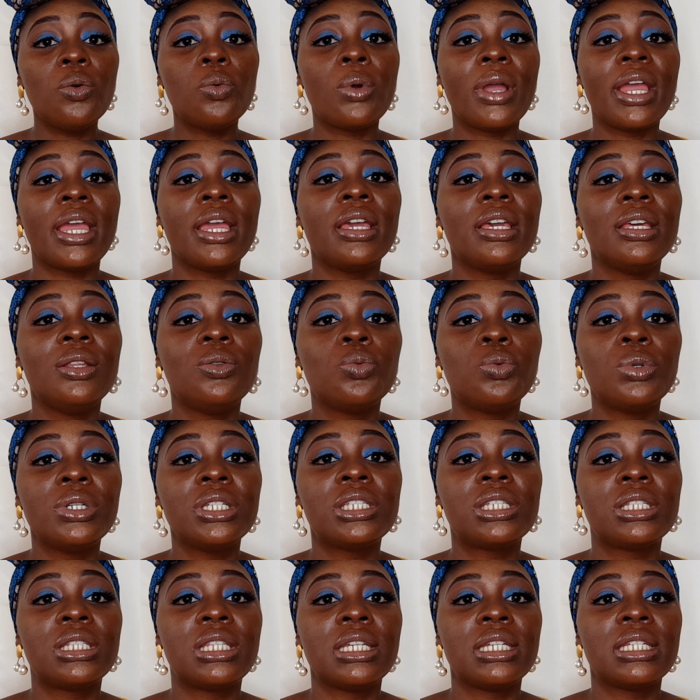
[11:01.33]
way in
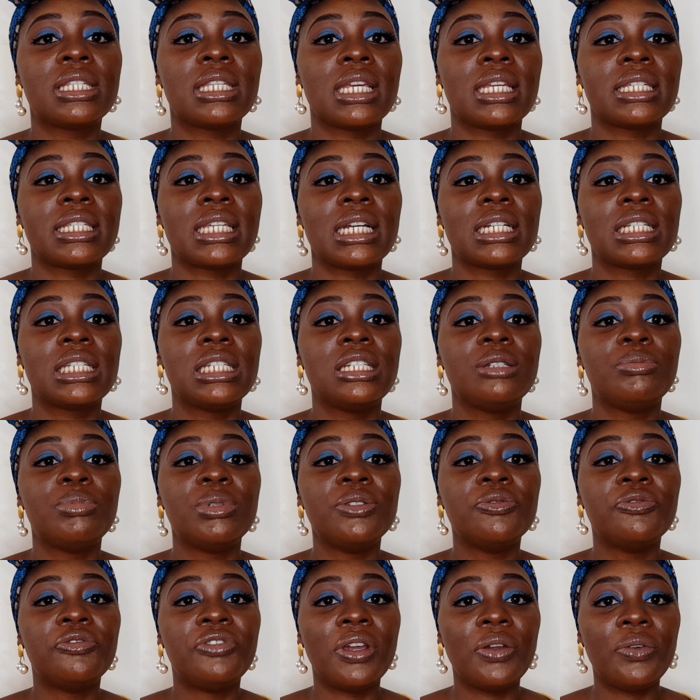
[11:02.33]
which this has actually
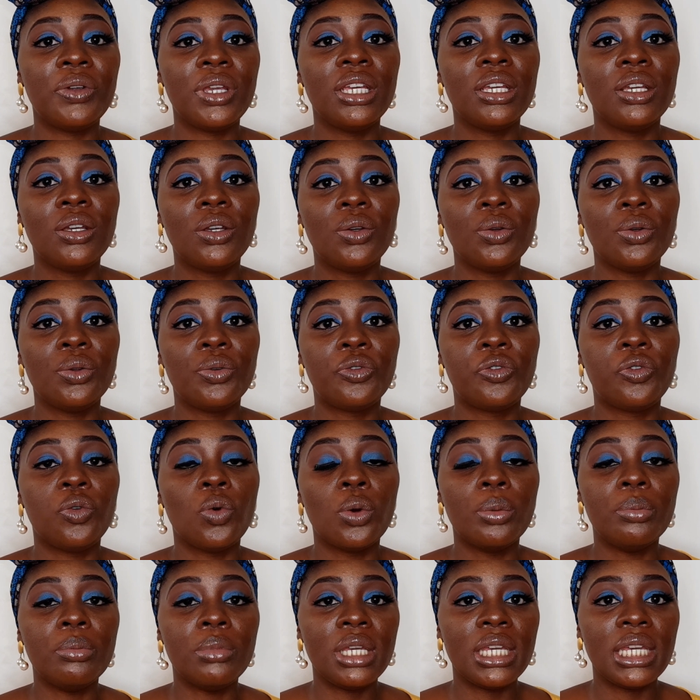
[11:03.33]
been very good
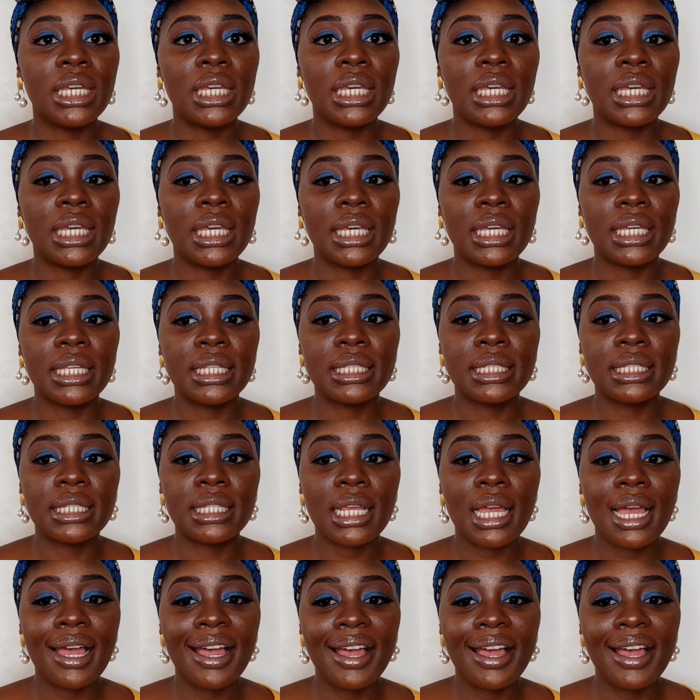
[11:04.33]
for me is